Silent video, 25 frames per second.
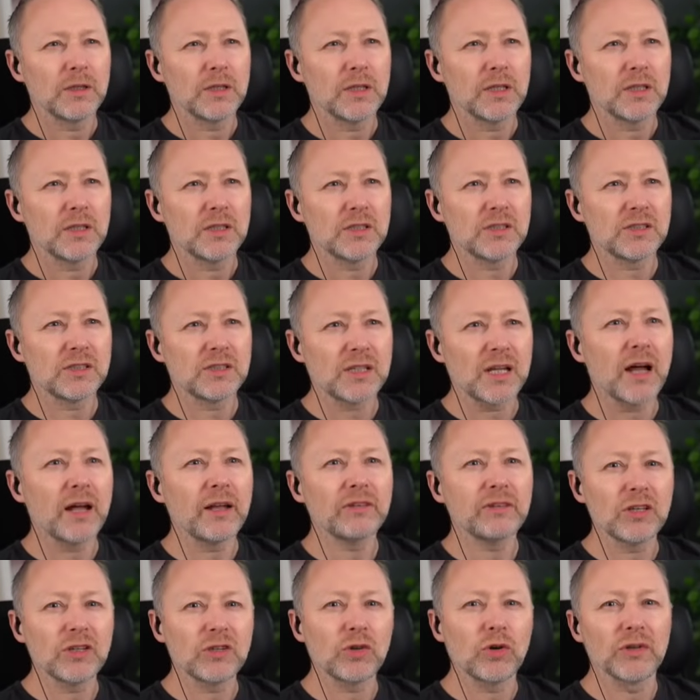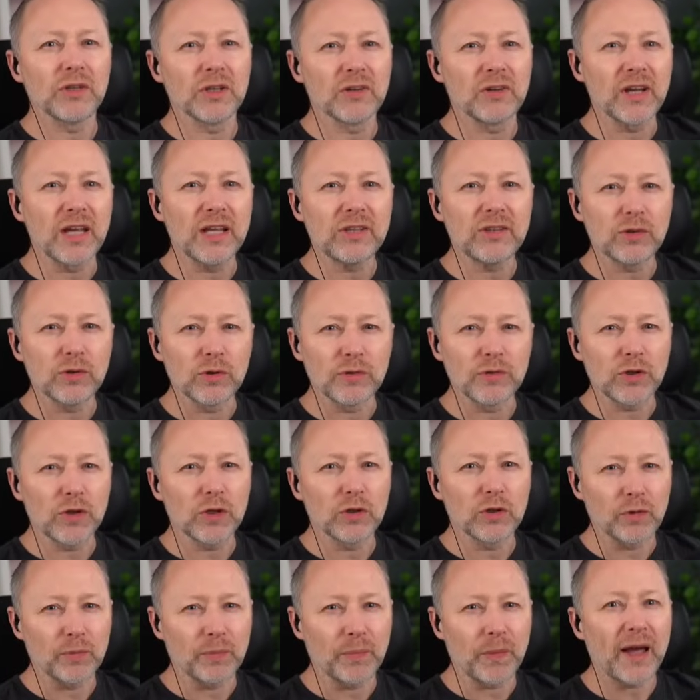started on the radio. If you
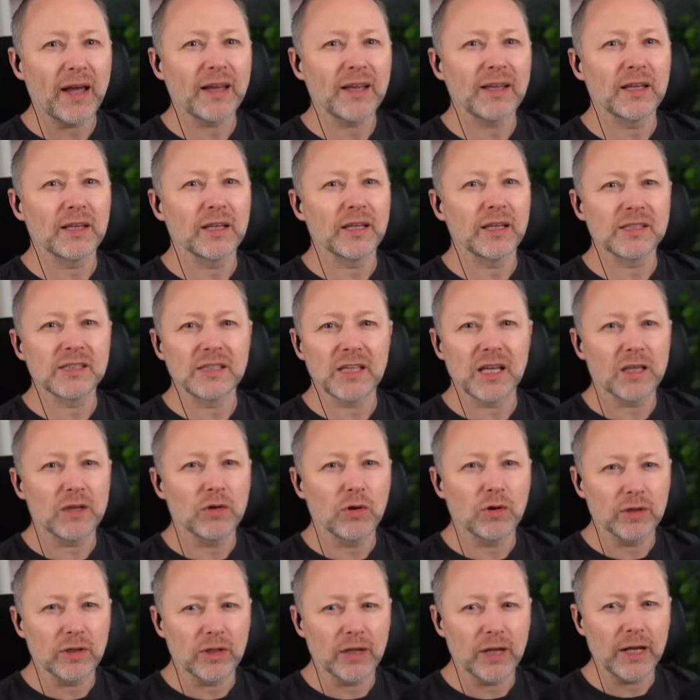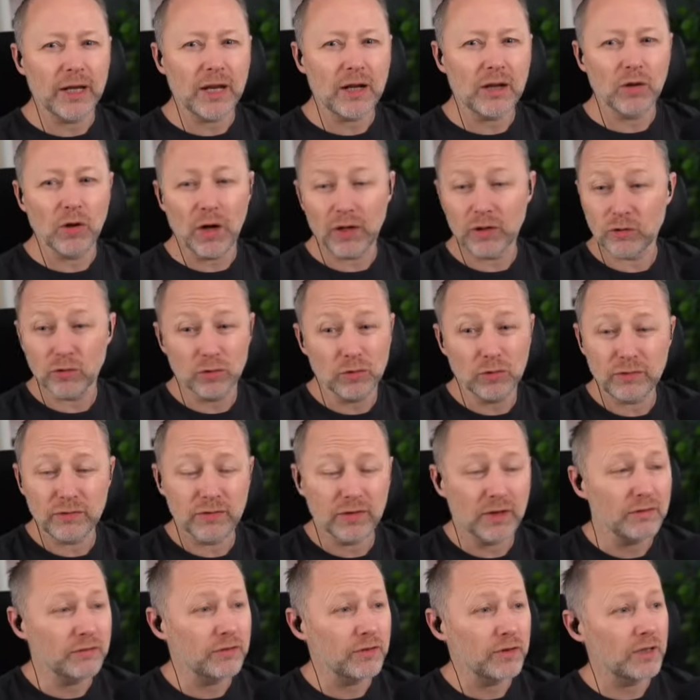look back at, like, say, Not the 9 o'clock, I don't know if
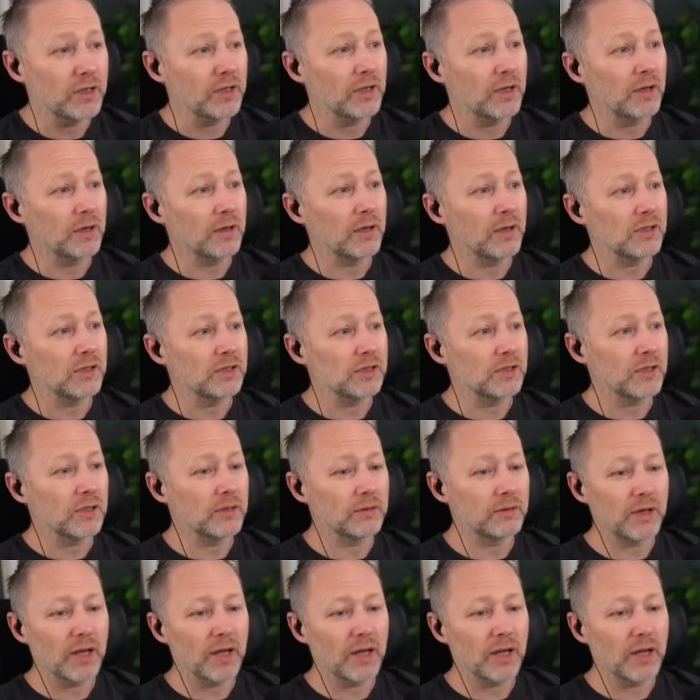that fucking actually...